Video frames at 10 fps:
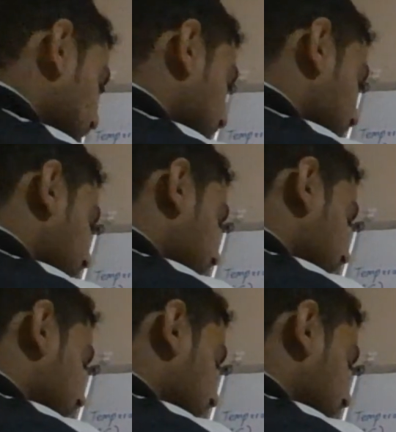
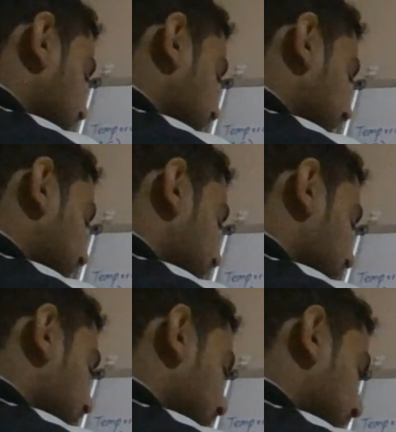
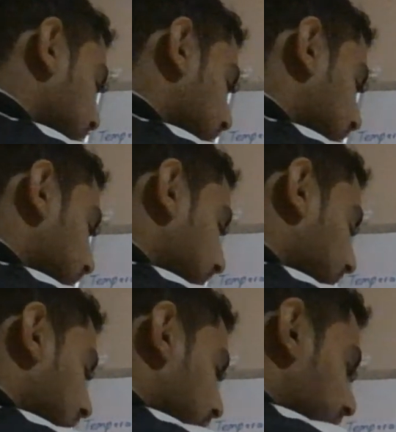0700,
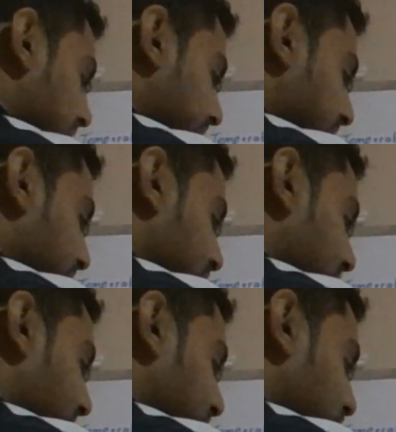and then we go
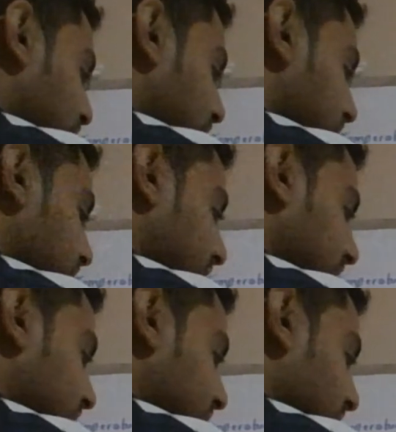up in 2. So
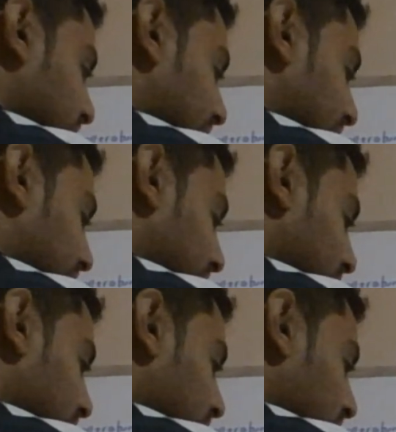it's
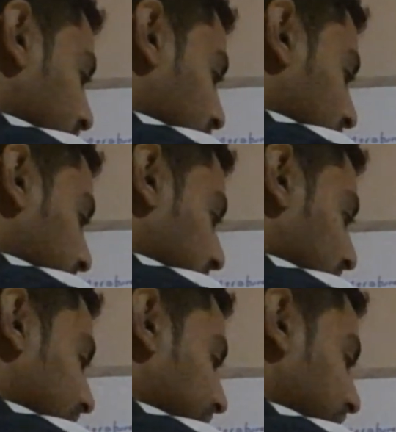9,
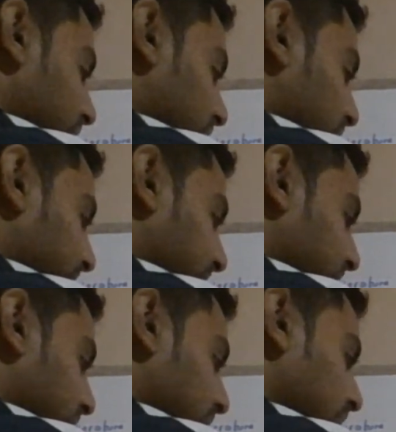11,
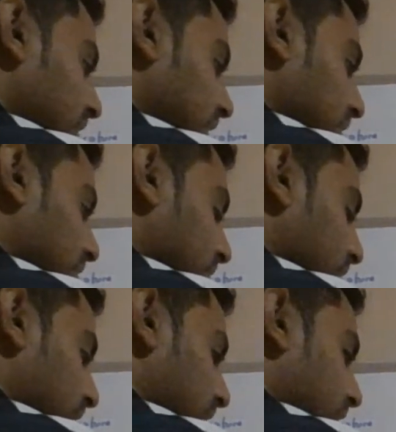13,
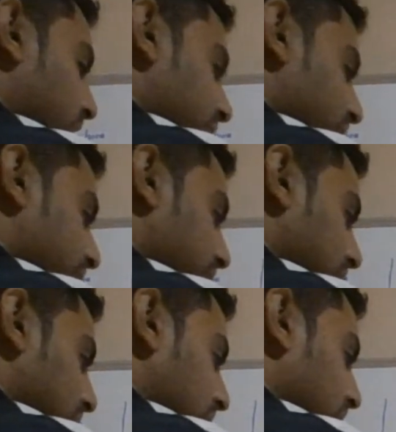
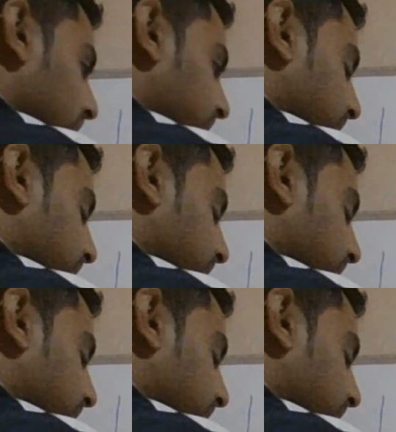15,